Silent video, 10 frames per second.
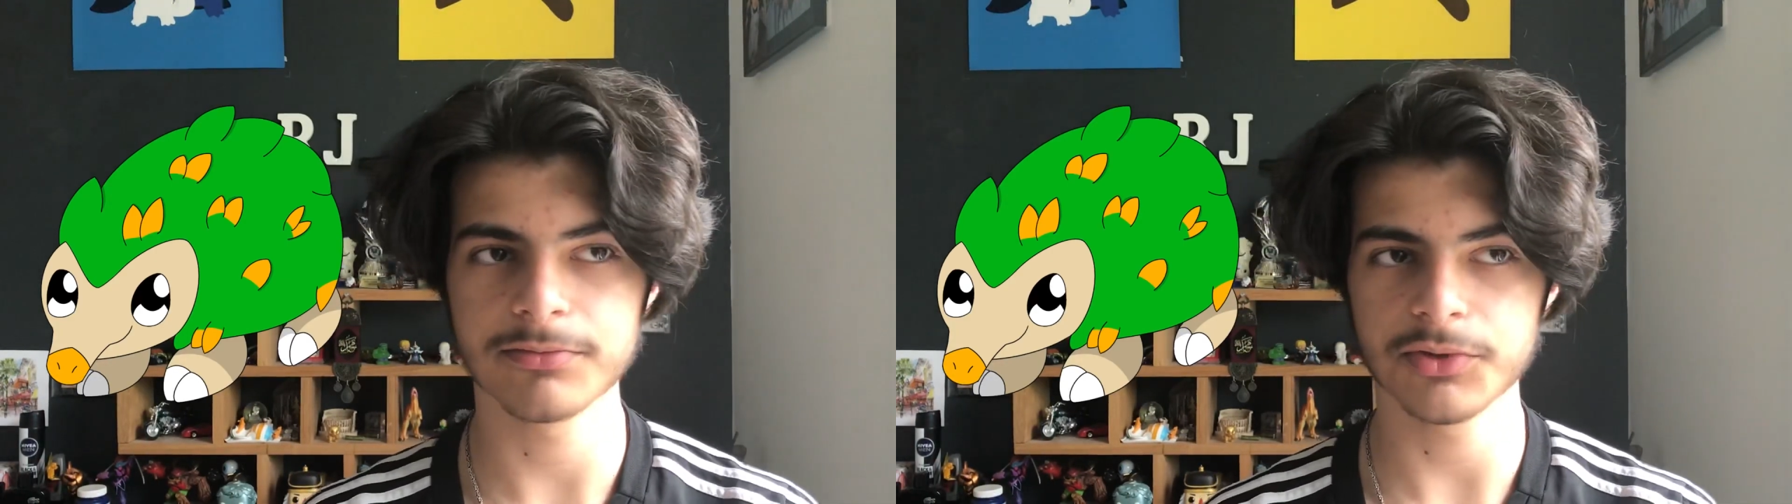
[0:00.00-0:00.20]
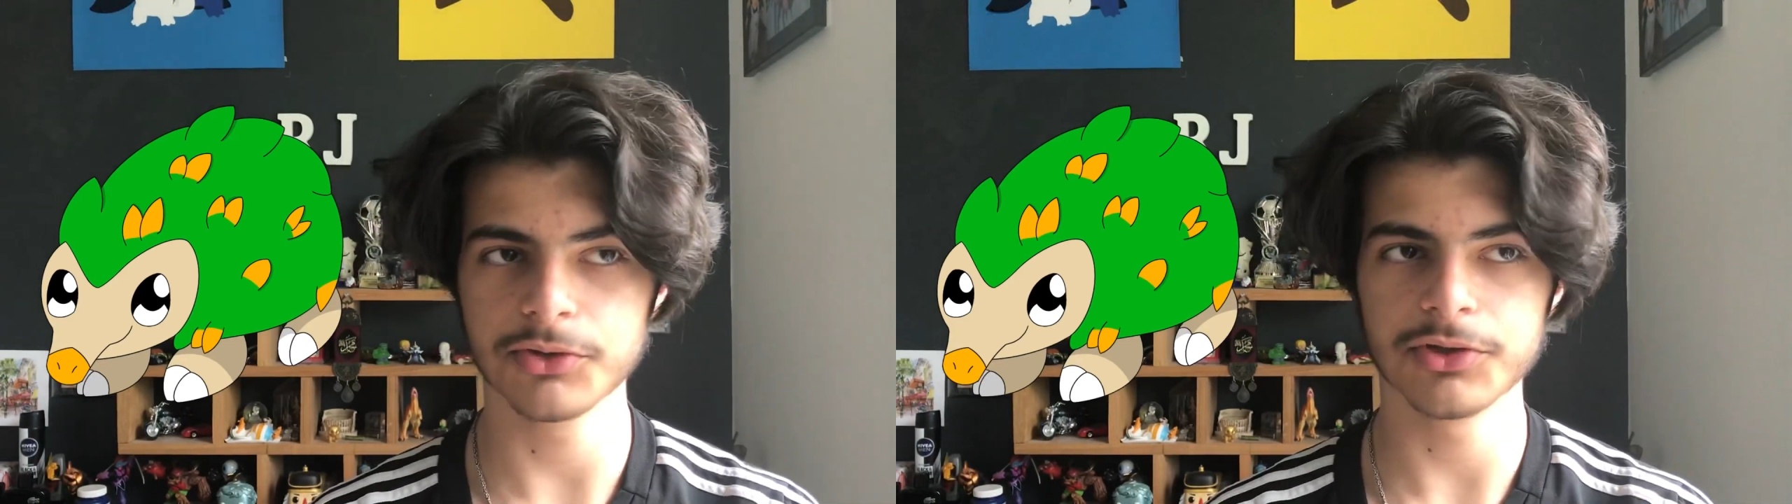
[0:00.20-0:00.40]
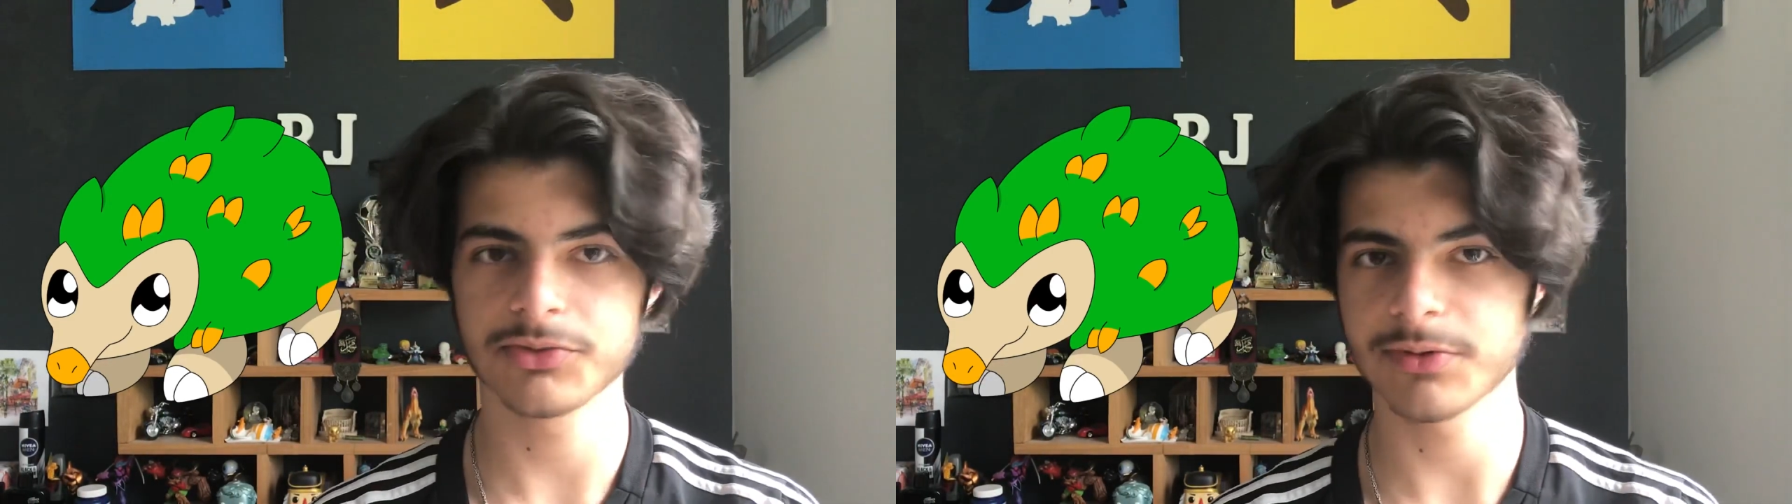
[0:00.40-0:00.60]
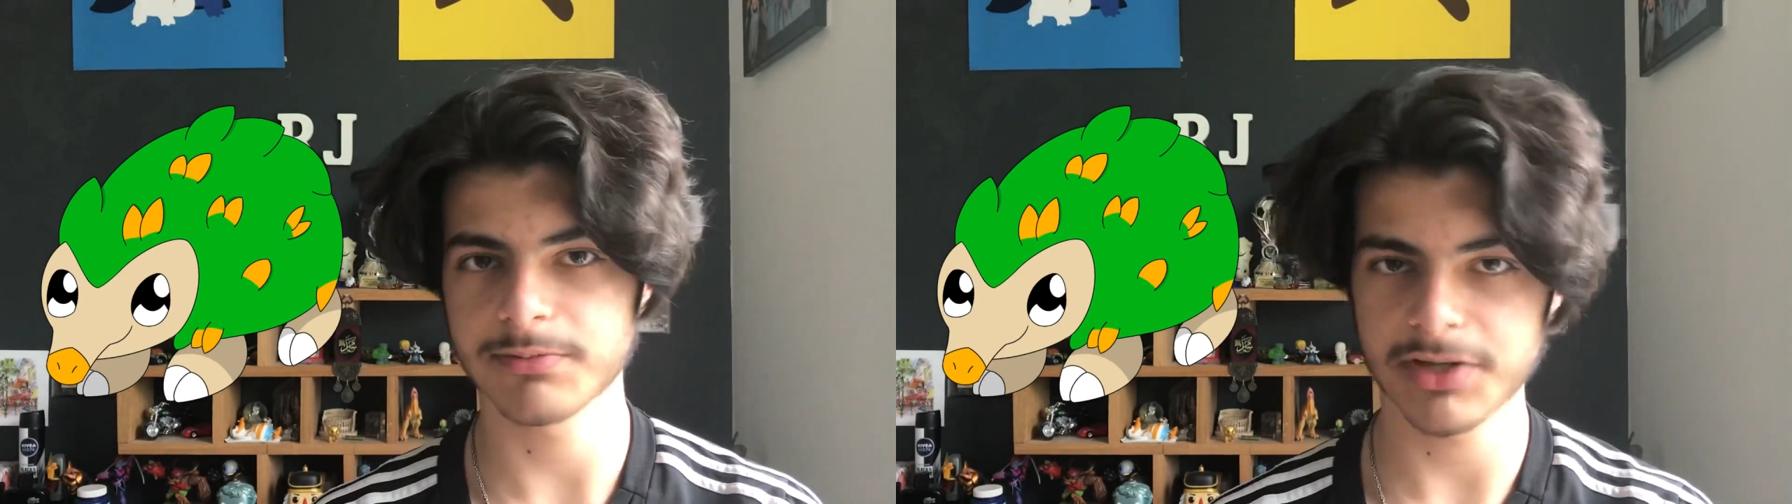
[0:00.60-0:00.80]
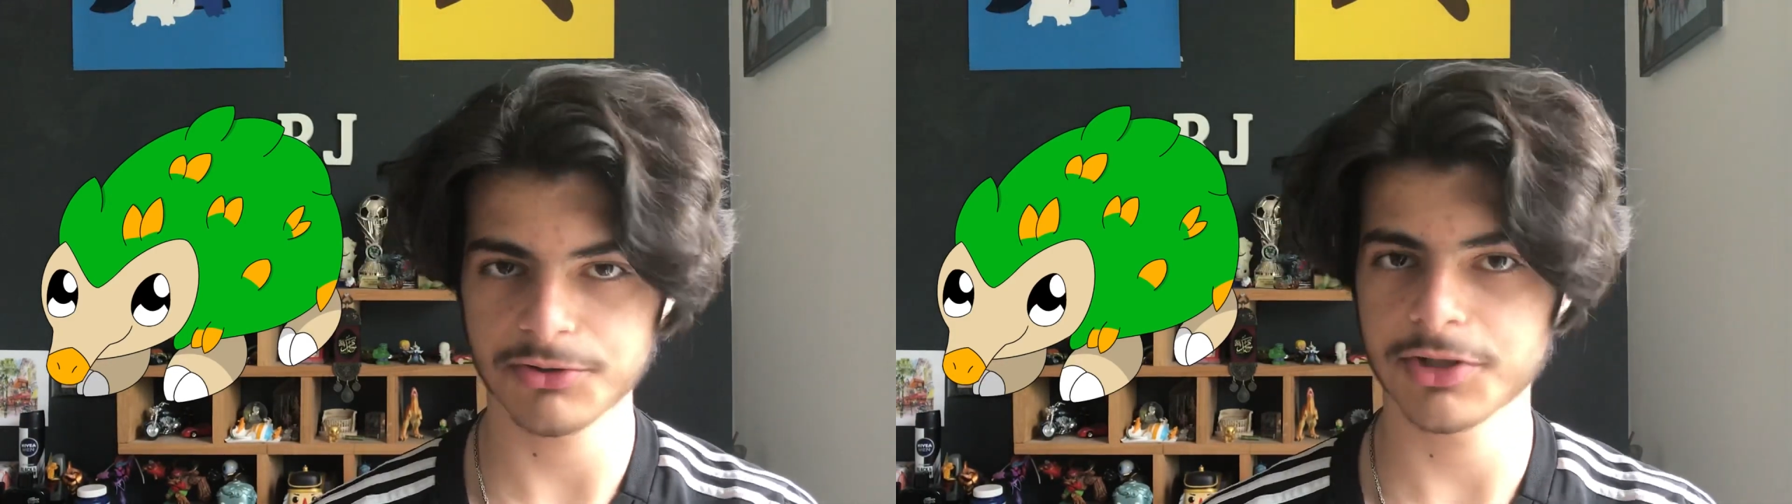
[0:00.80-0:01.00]
units with
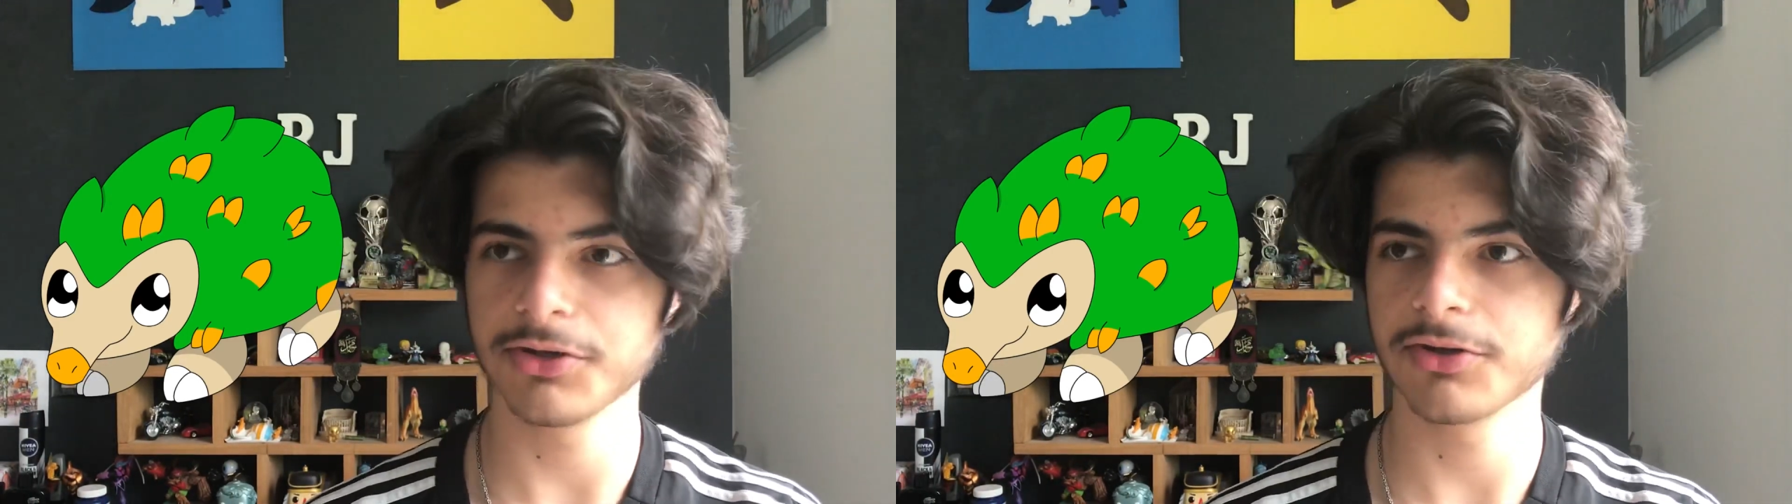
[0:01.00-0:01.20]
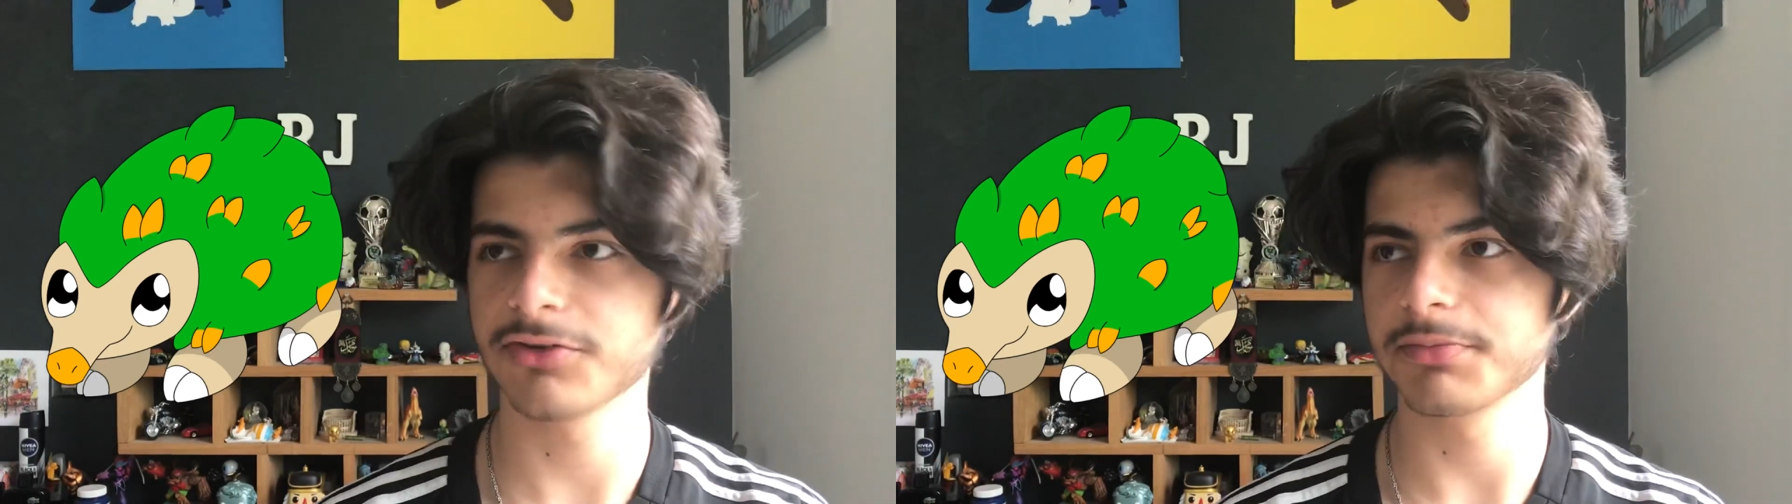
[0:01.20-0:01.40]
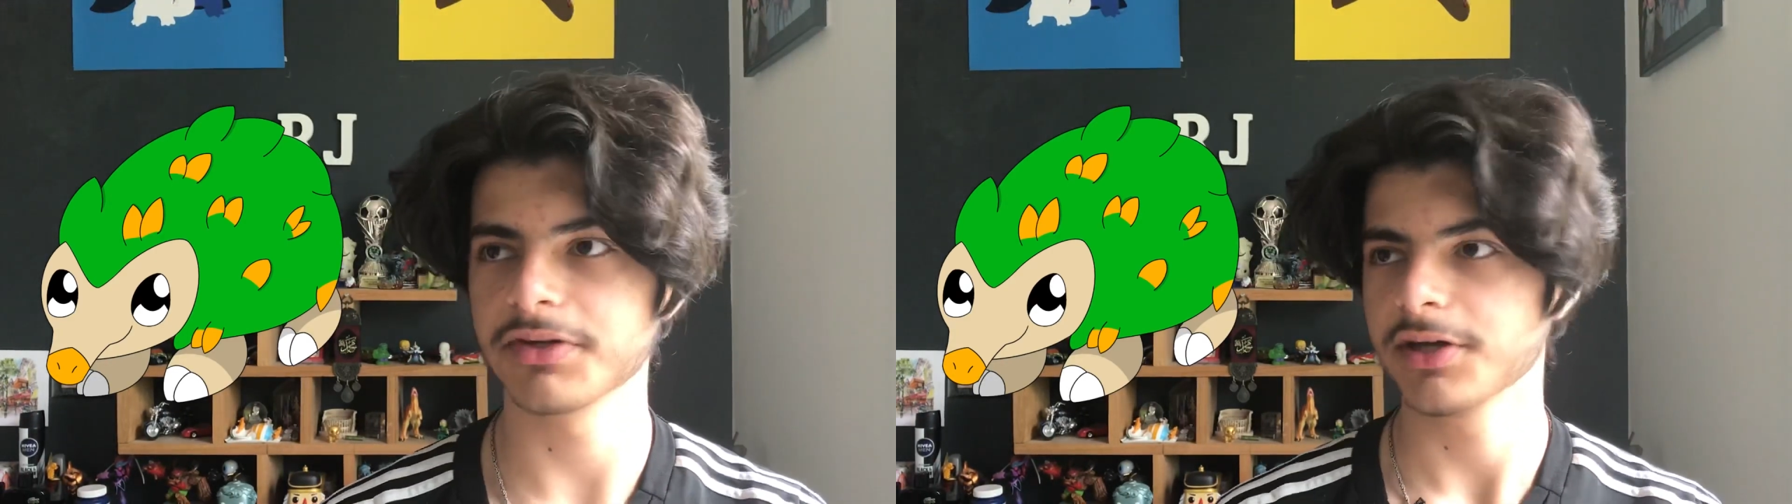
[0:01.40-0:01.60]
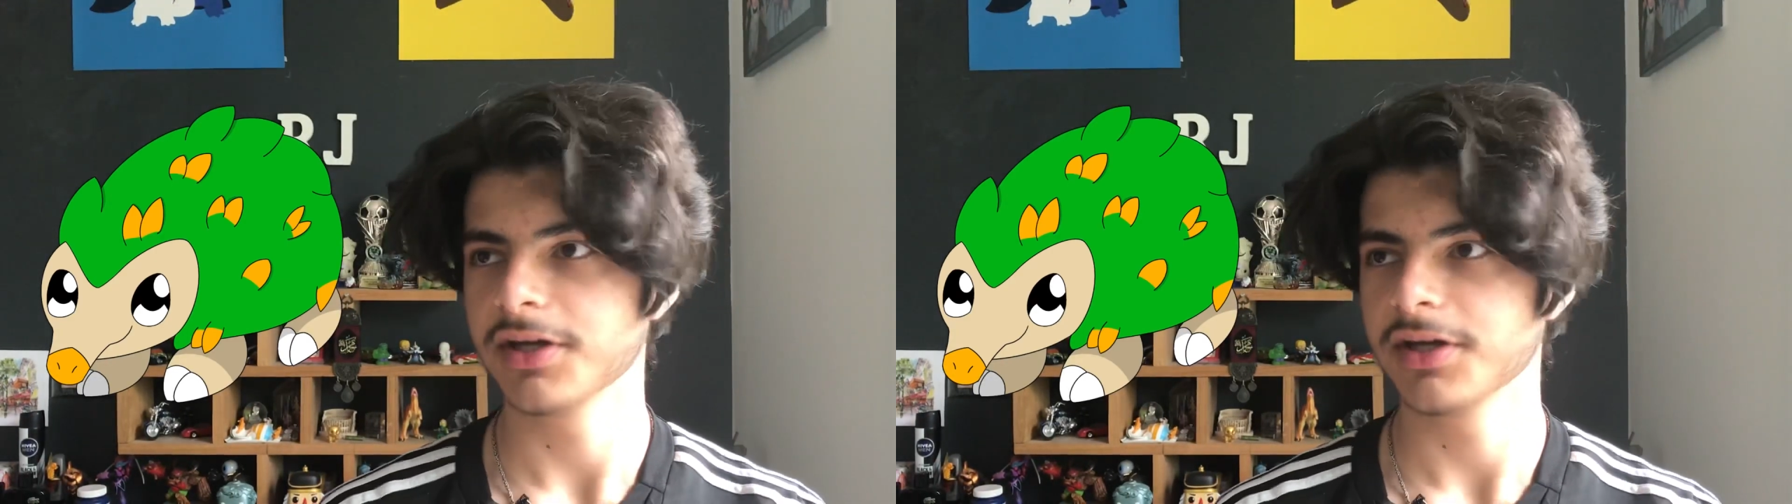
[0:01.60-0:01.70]
metric units, but